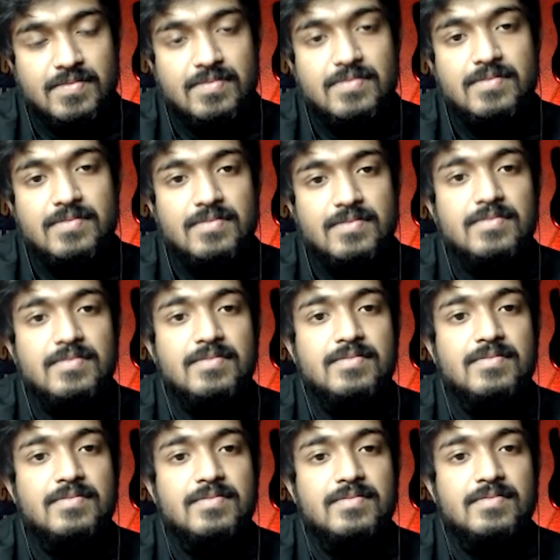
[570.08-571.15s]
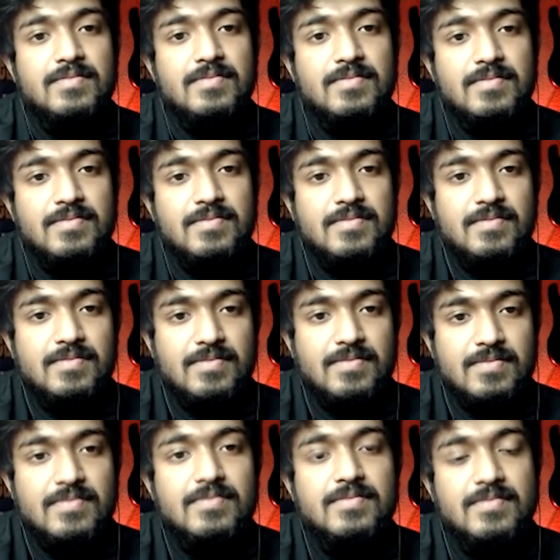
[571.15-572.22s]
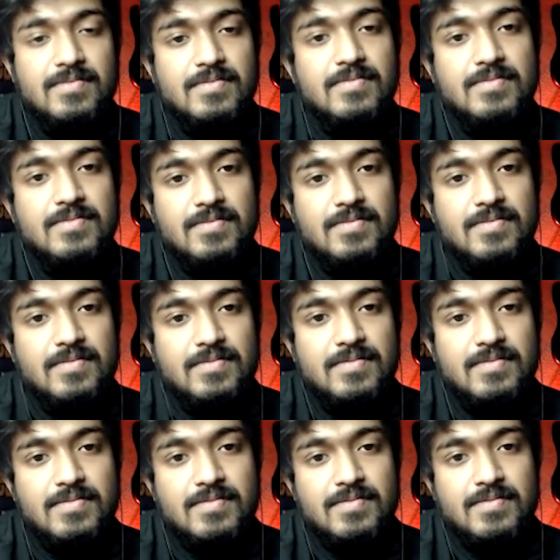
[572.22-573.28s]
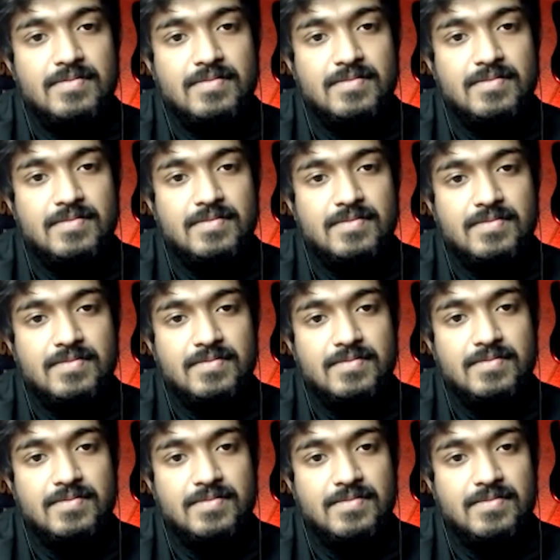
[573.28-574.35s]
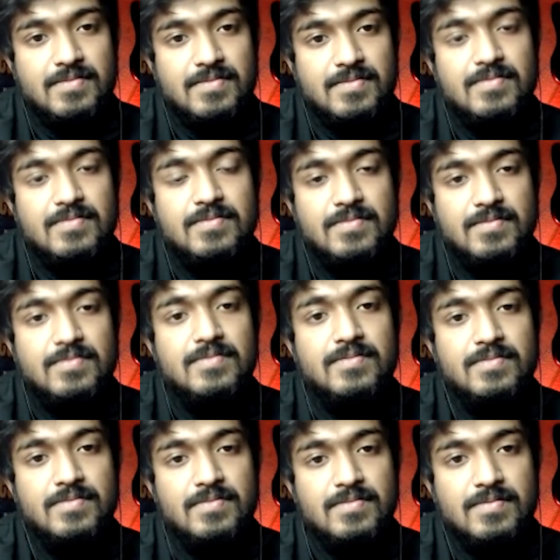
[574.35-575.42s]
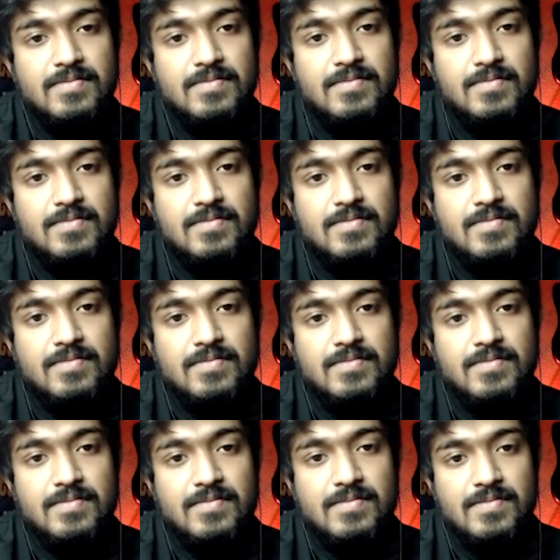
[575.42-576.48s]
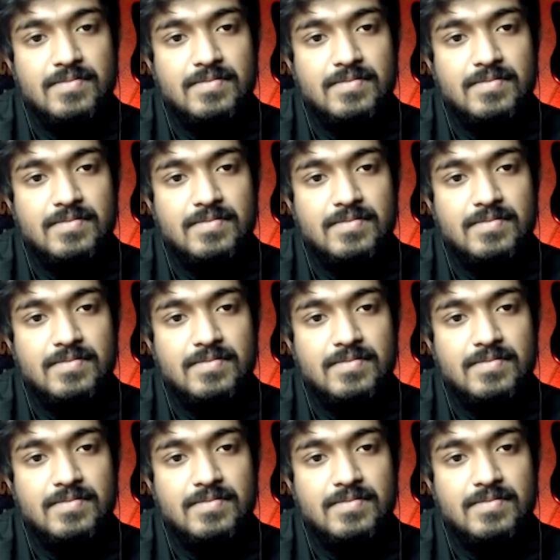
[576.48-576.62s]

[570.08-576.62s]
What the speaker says: No words are spoken by the person on screen.